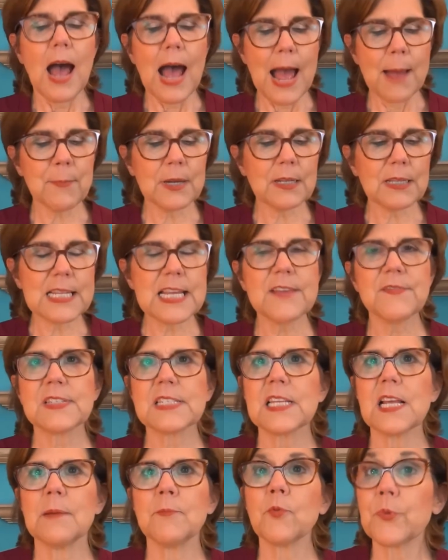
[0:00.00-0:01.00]
I'm going to leave
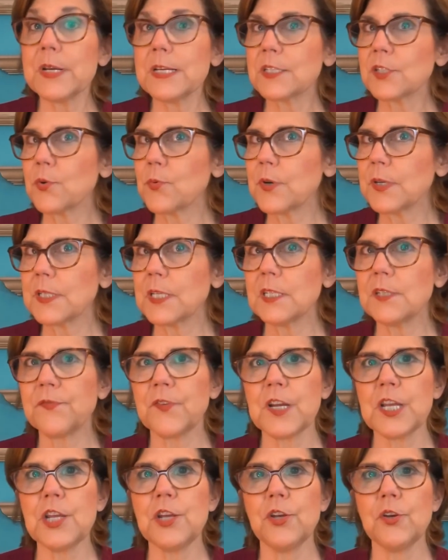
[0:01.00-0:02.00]
some resources
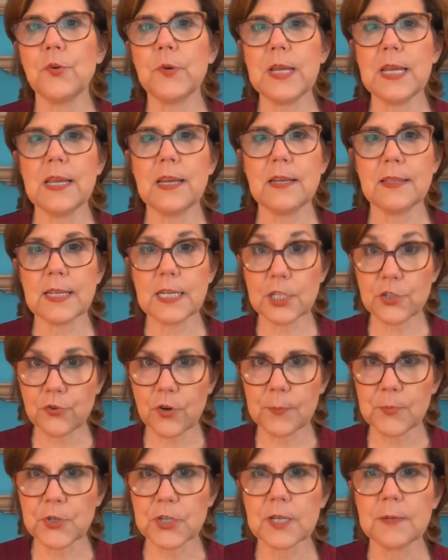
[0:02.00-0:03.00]
for you in the
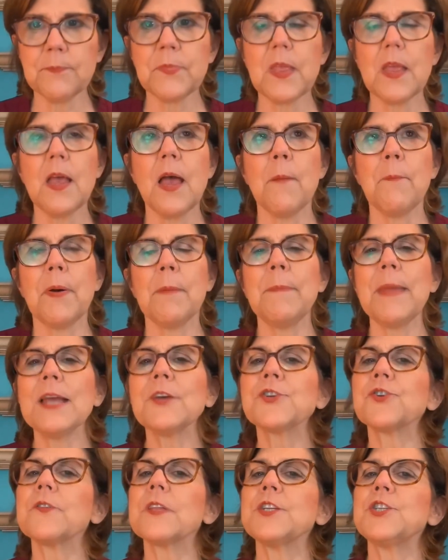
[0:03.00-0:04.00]
description, but make
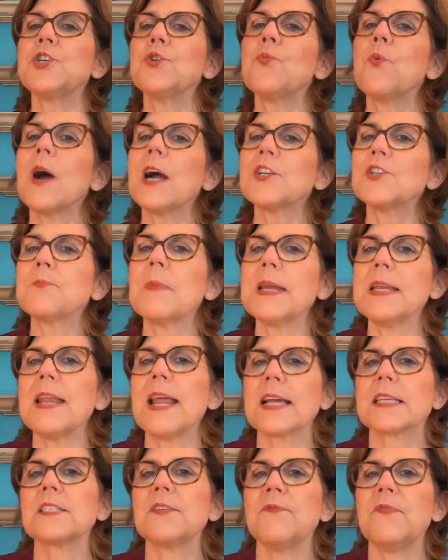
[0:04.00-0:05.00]
sure that you watch my
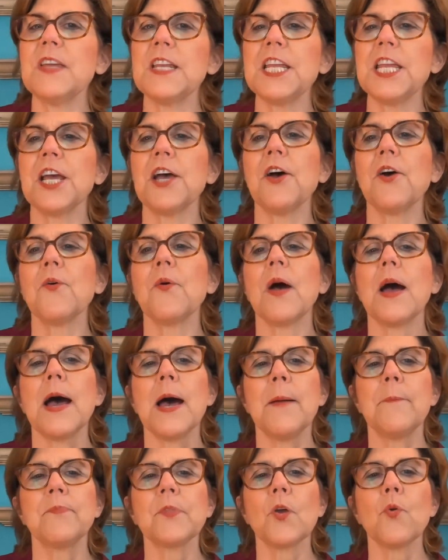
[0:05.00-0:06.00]
next video
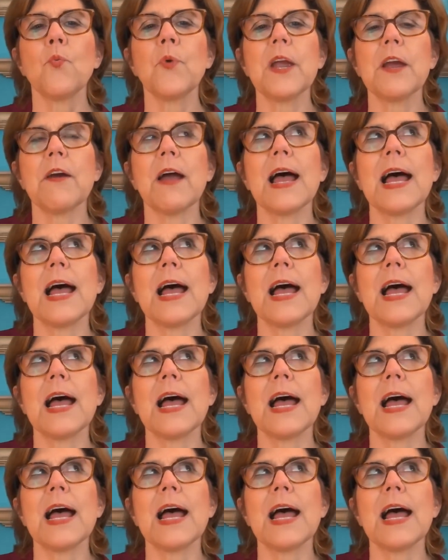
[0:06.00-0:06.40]
um, where